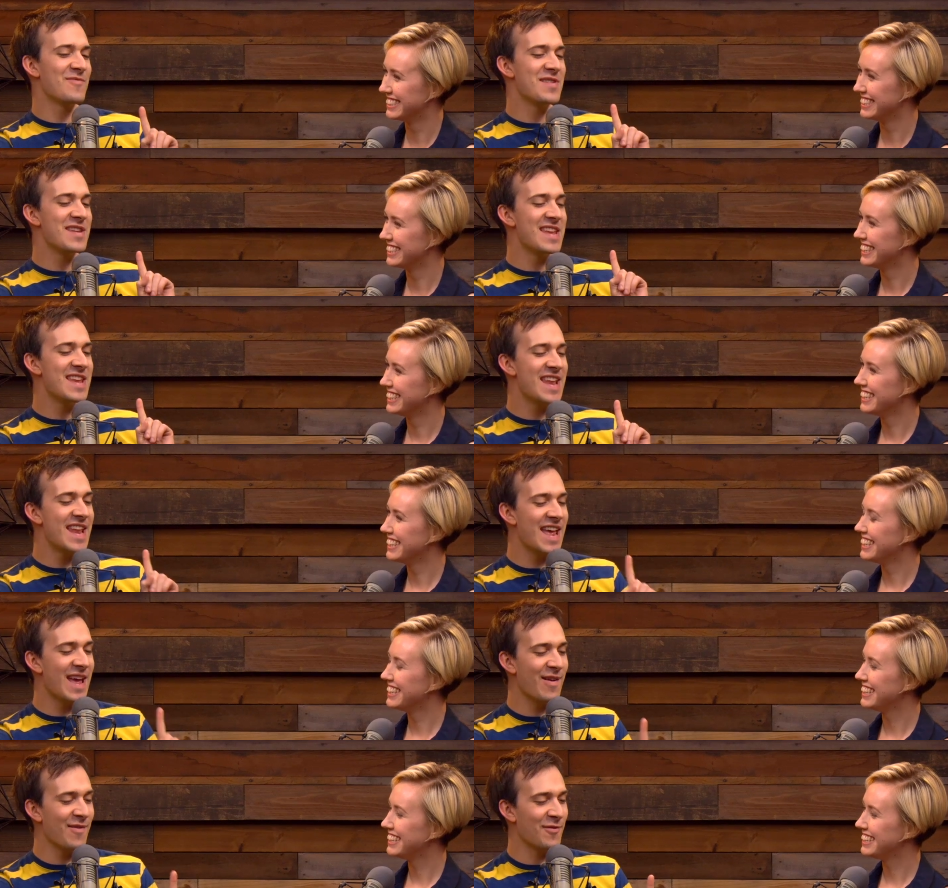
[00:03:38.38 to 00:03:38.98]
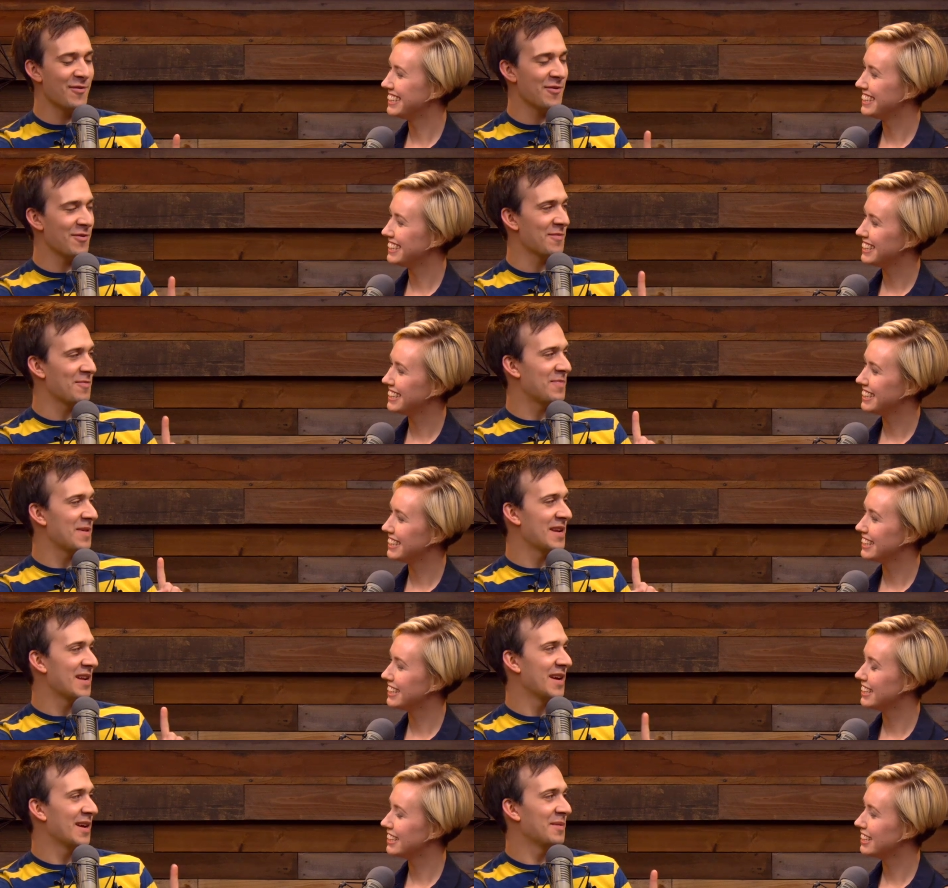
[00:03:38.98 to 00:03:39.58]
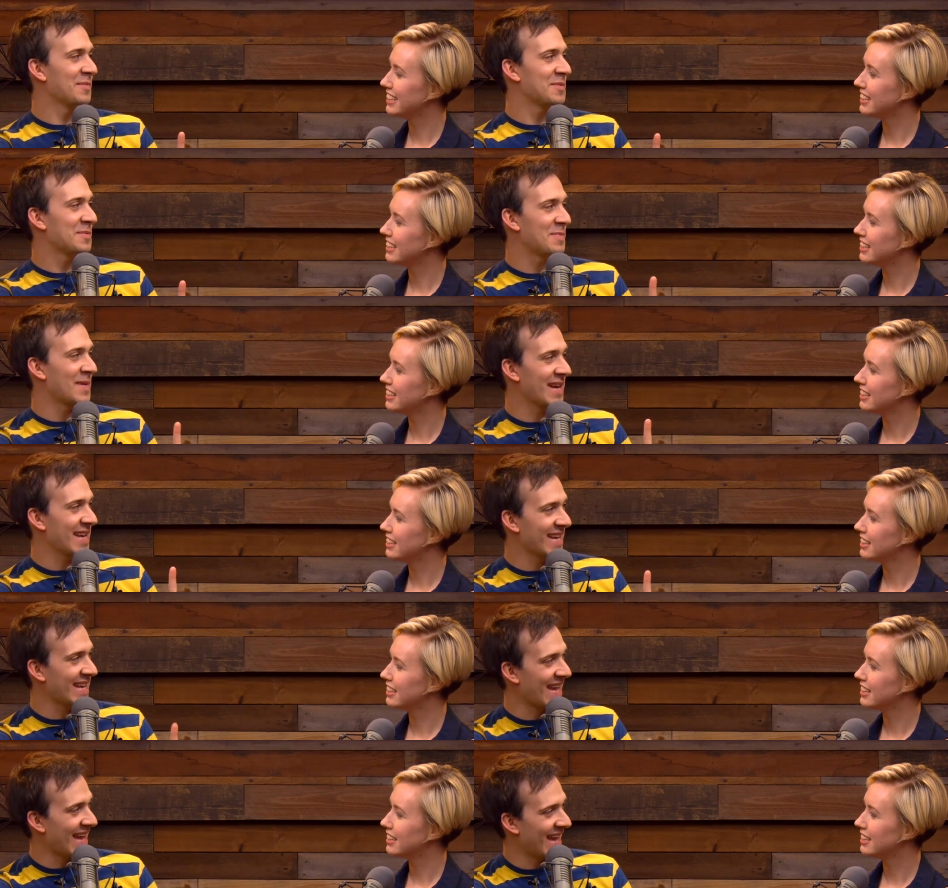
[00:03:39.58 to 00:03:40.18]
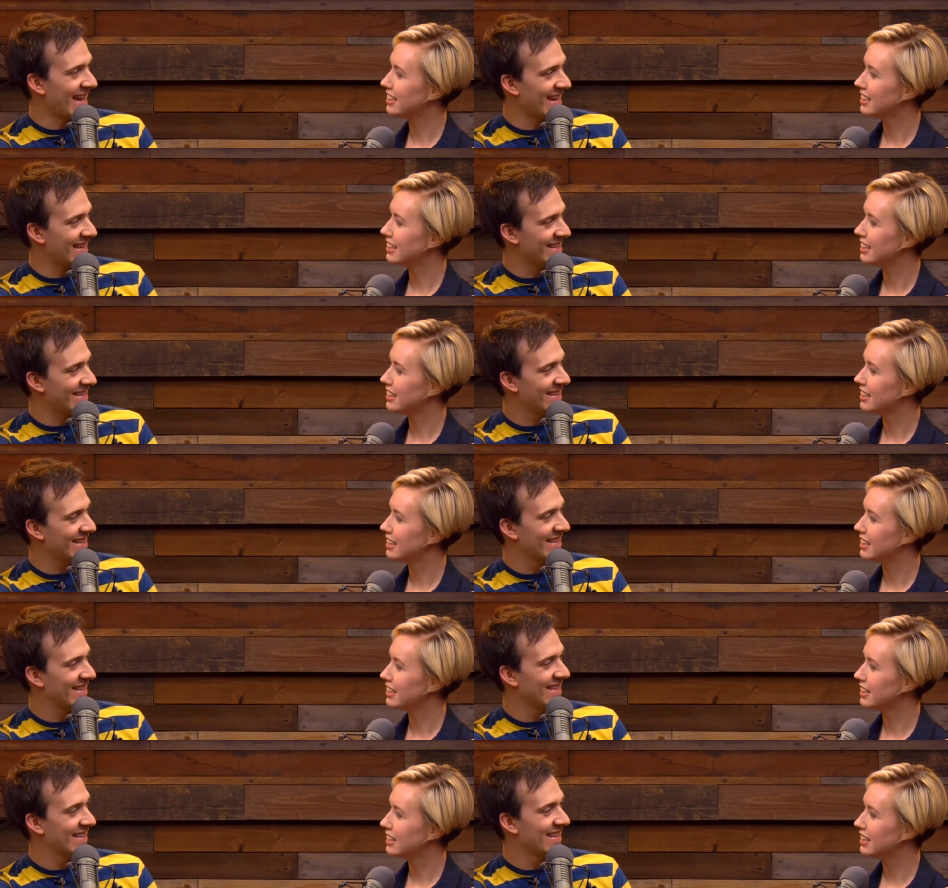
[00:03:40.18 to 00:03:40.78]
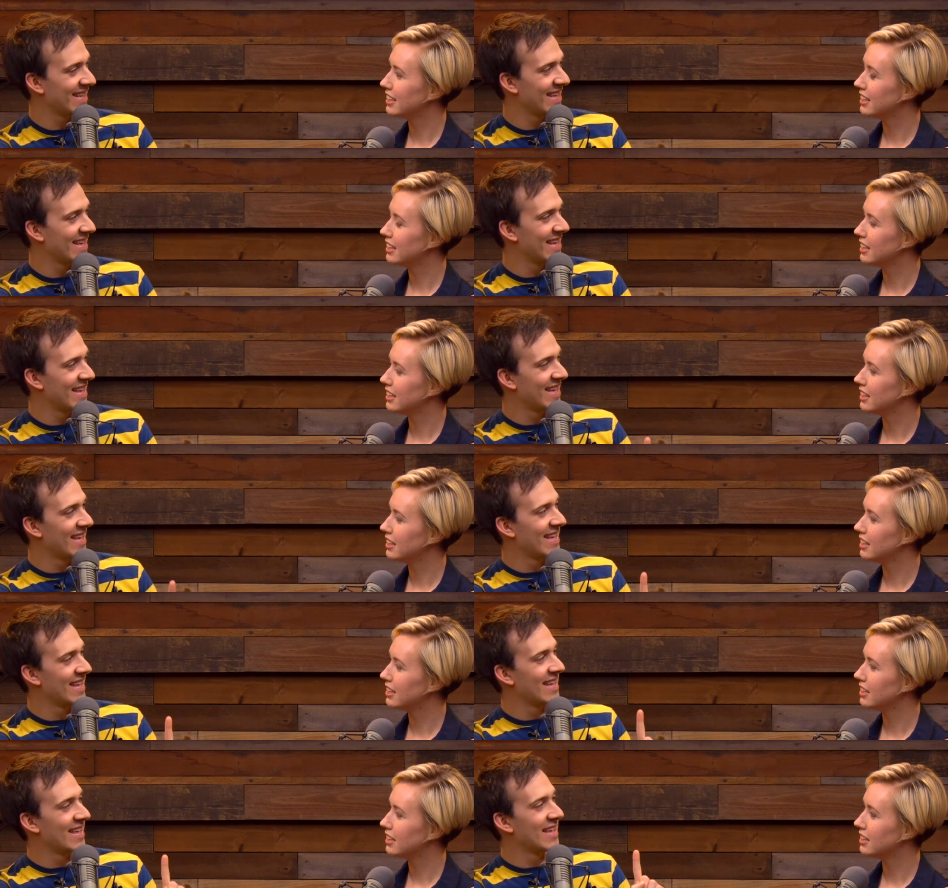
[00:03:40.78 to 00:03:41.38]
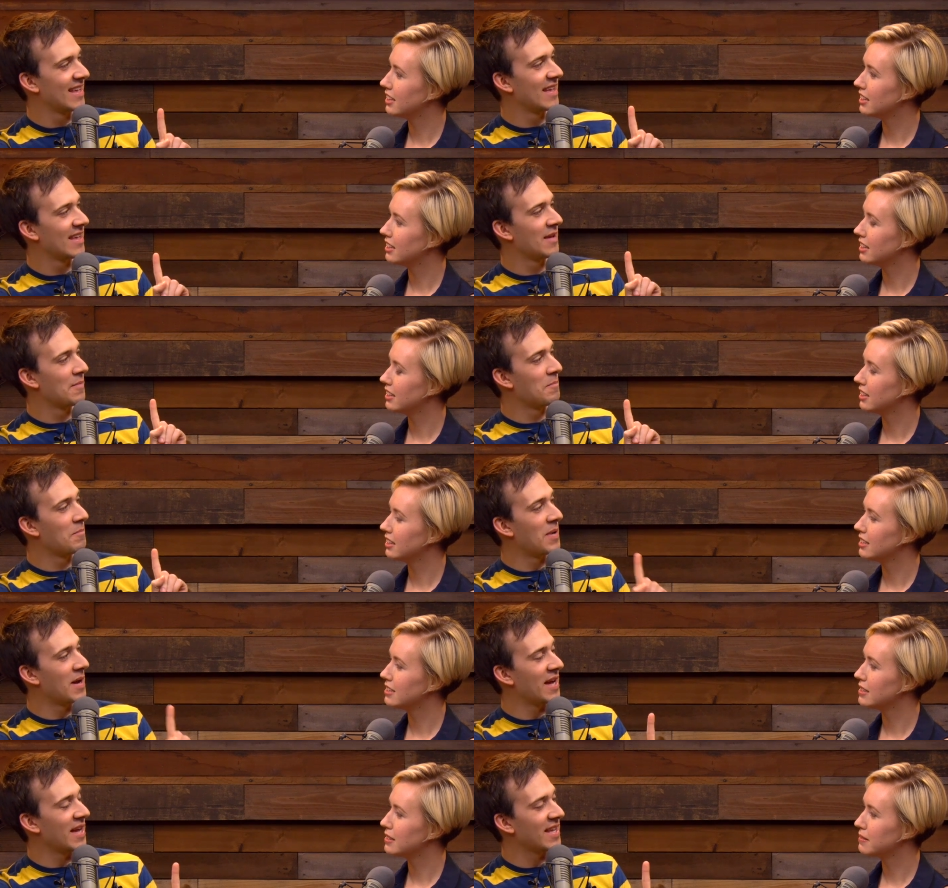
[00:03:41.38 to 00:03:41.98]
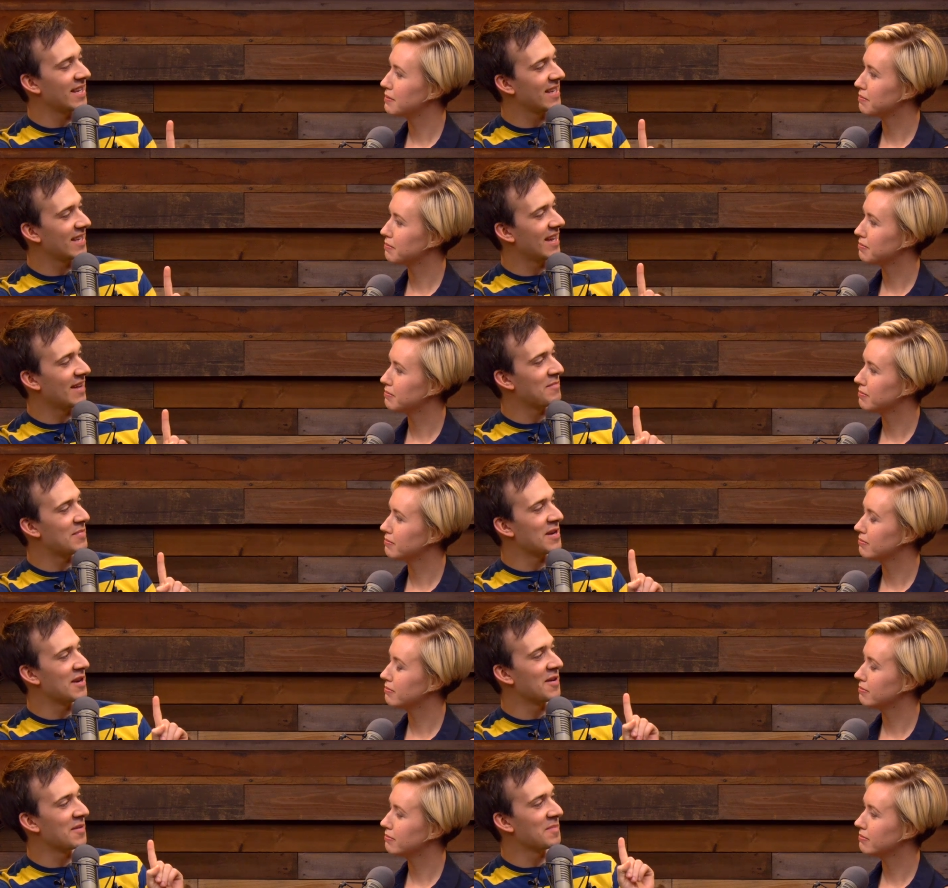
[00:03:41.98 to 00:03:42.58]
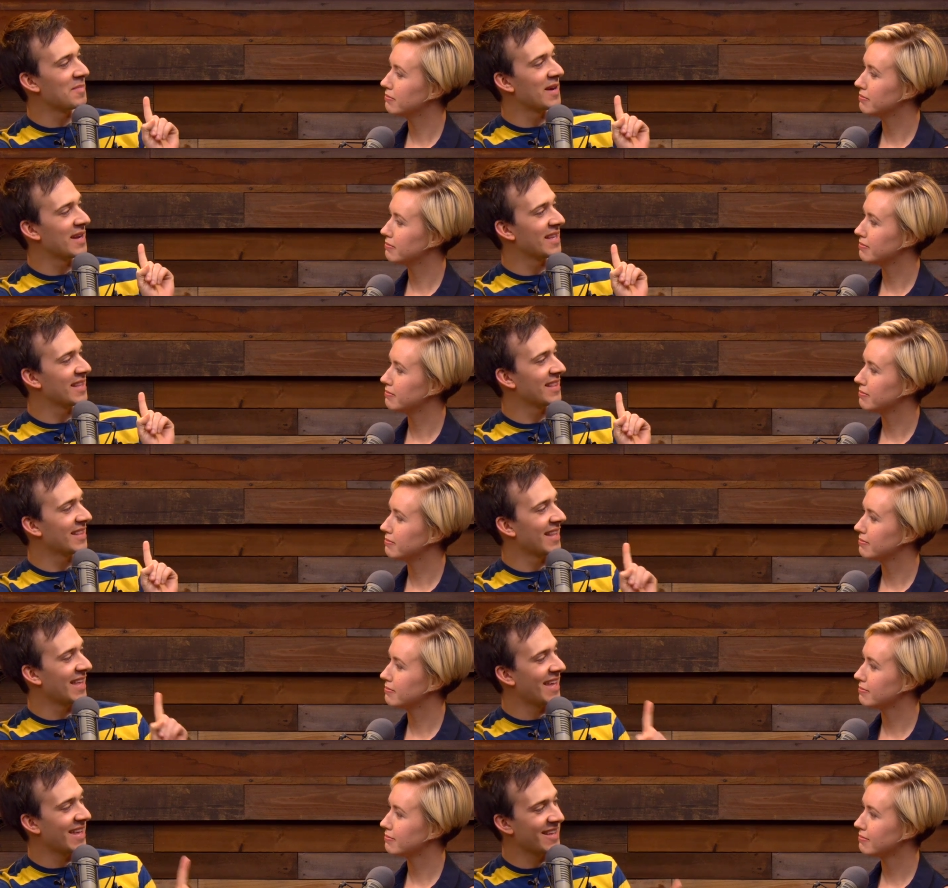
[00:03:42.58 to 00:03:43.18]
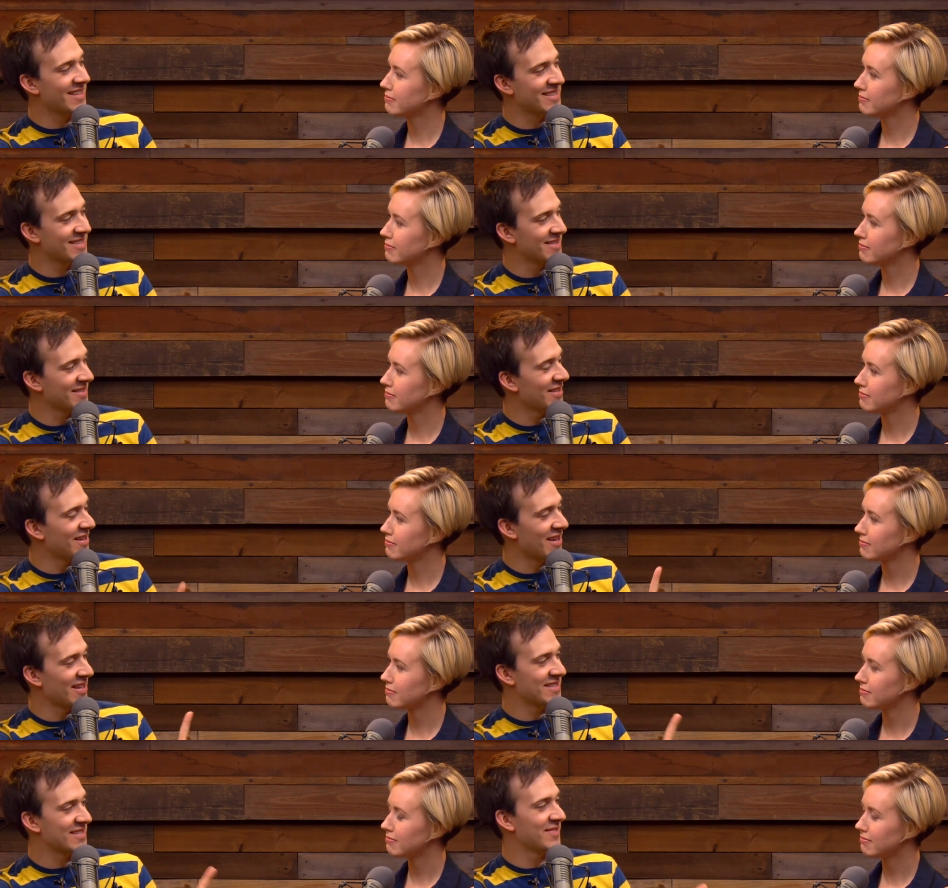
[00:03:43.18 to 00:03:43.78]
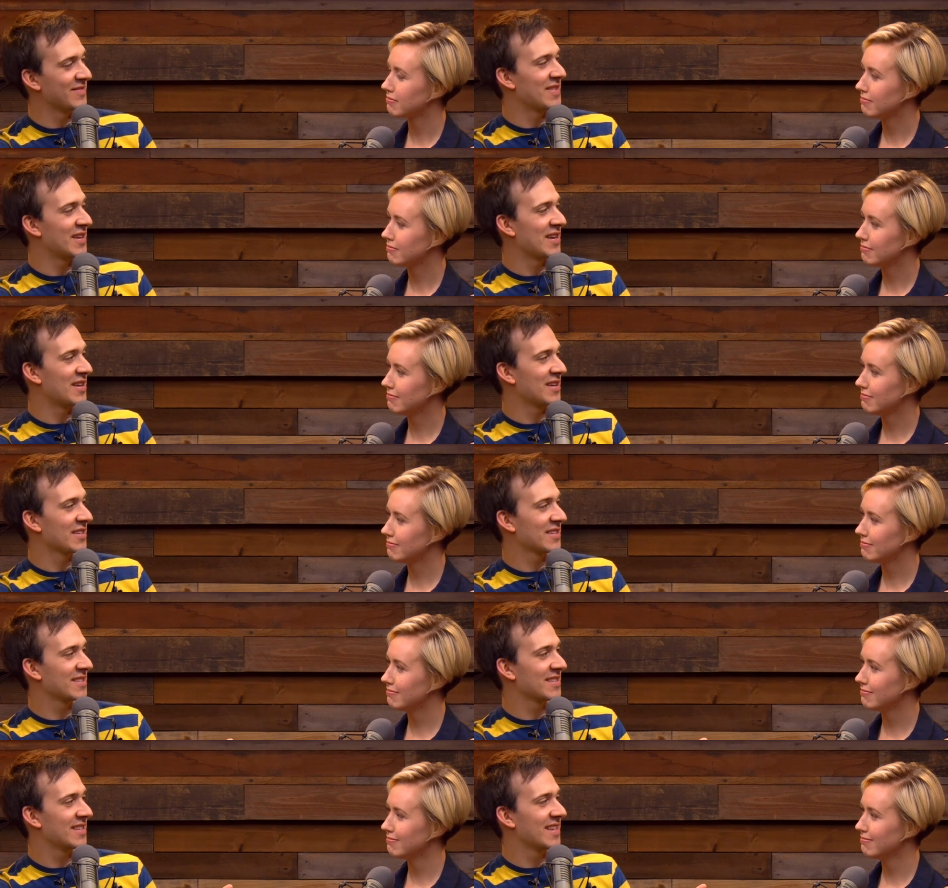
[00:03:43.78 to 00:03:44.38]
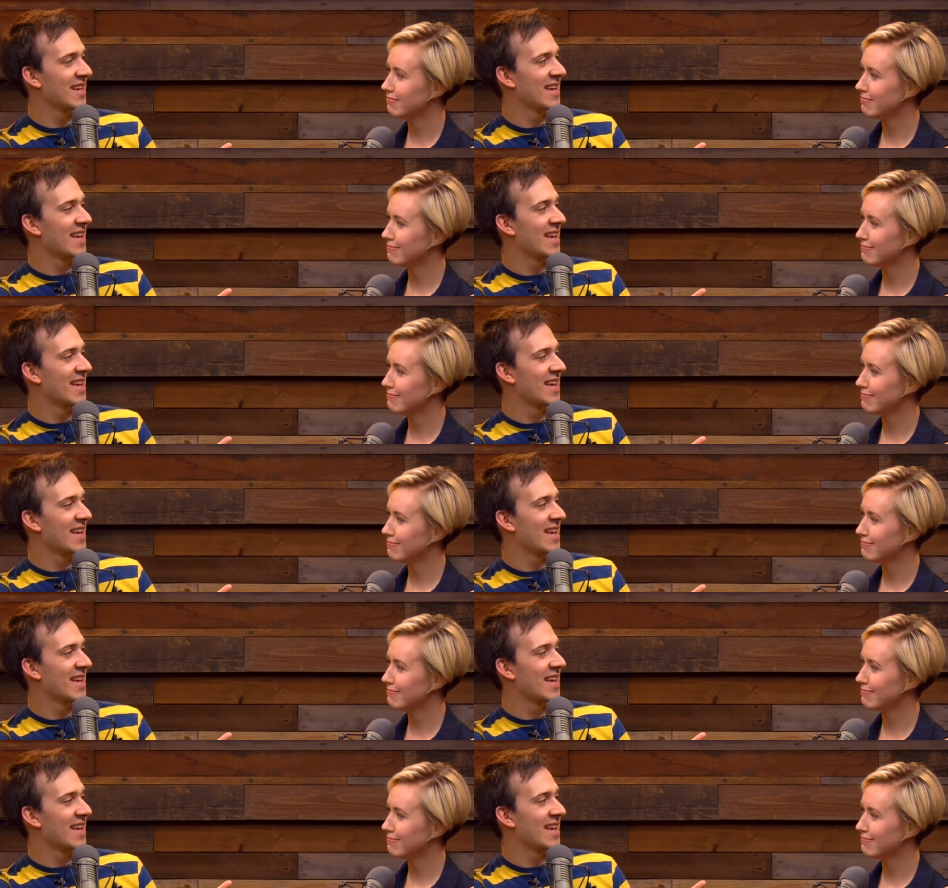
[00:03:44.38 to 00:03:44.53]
Speaker 1: never been humped by a cat but I've been humped by lots lots of dogs.